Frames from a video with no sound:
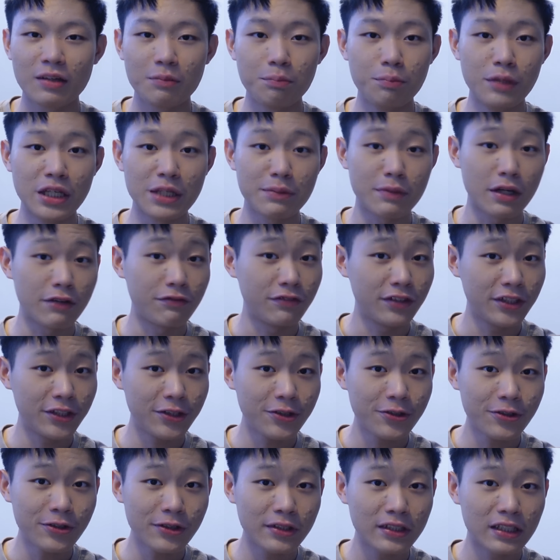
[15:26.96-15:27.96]
being my
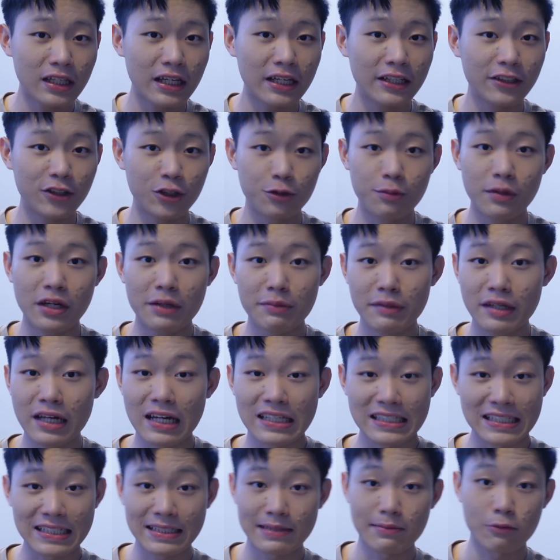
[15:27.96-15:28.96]
video? Like, do you mind me
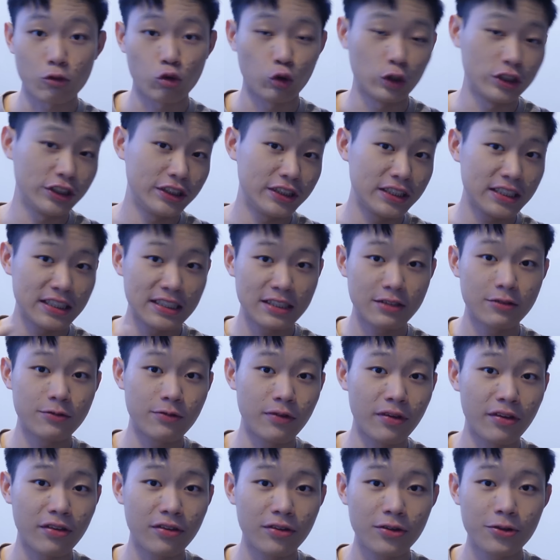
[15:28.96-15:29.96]
asking some questions
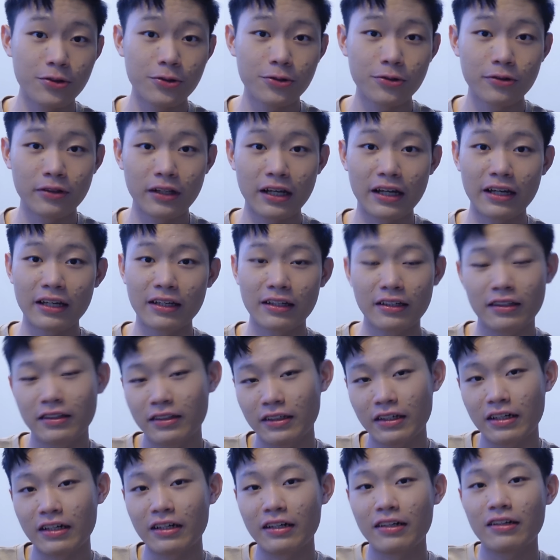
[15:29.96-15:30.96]
with you?" Like,
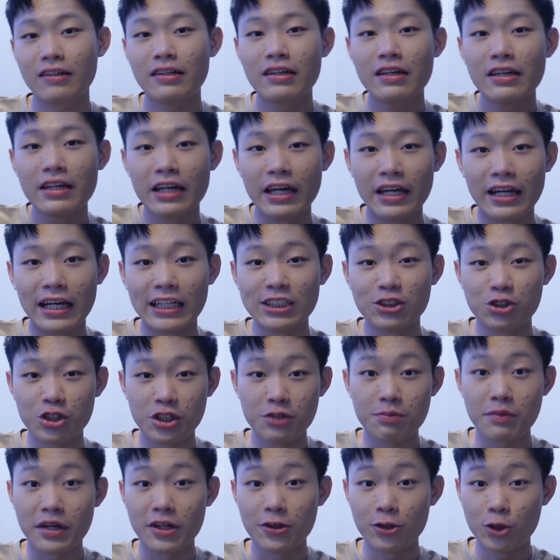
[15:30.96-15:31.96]
yeah. And I showed
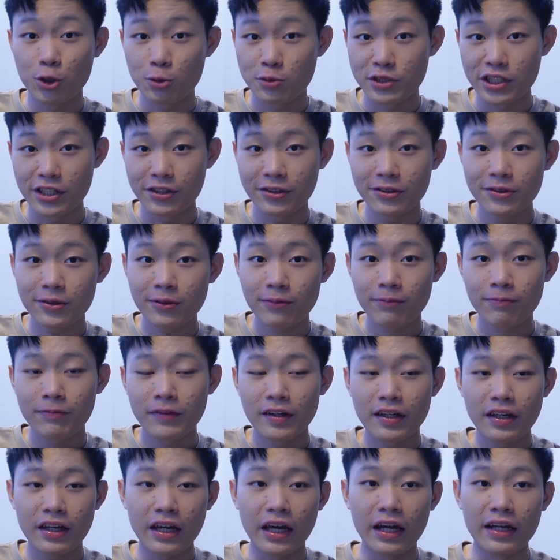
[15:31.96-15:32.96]
him my YouTube channel,
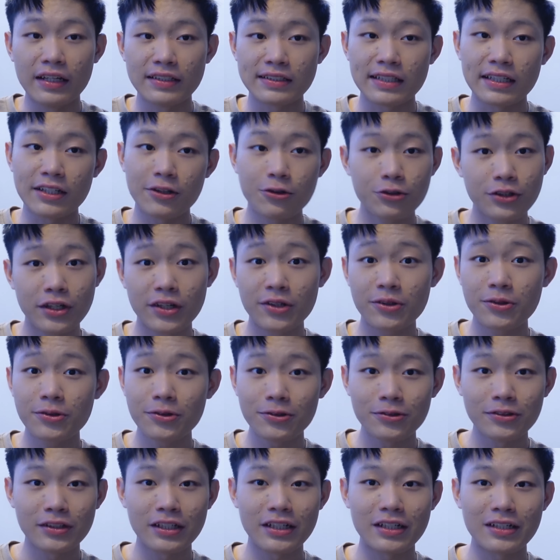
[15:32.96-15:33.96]
and he's like, "Okay,
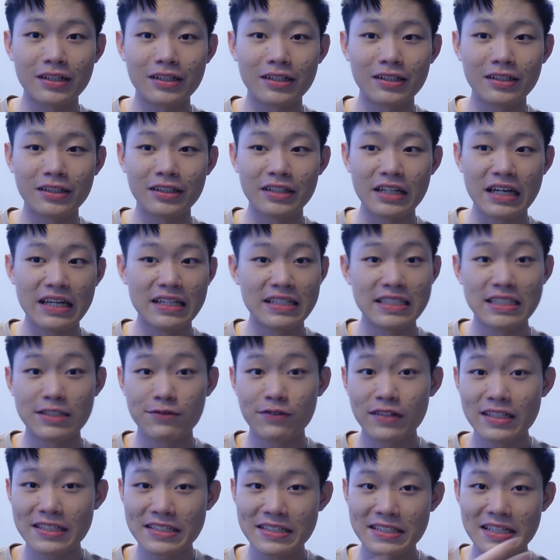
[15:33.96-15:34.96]
cool." It's his
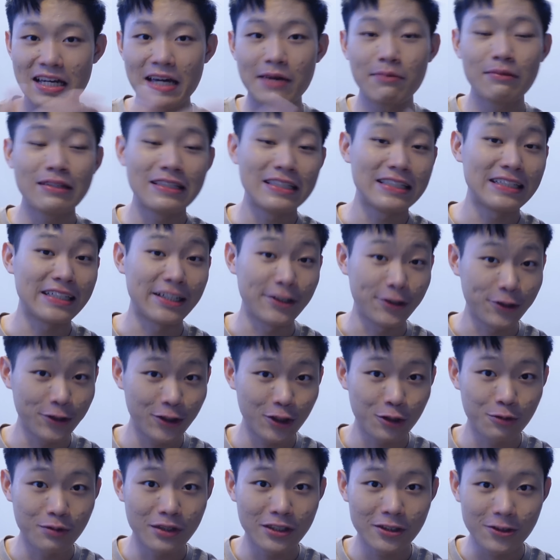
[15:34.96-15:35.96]
first time seeing a
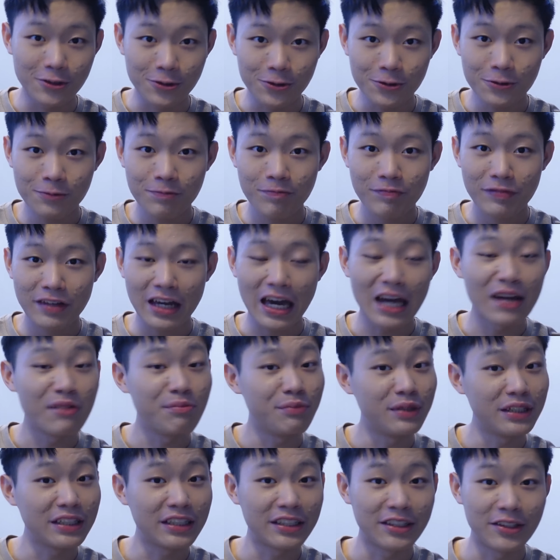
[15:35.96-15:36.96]
YouTuber too, and
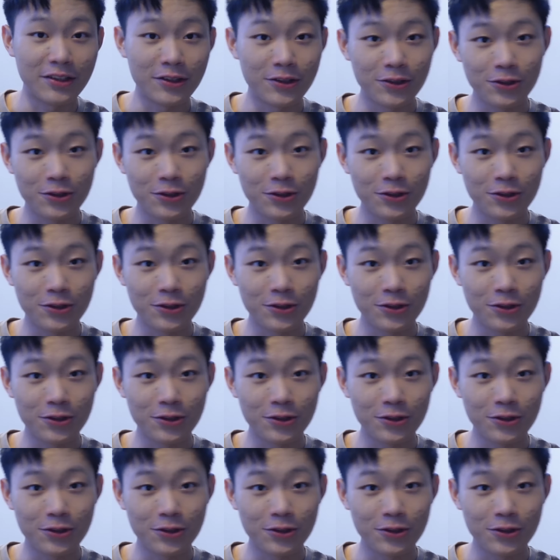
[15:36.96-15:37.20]
being in a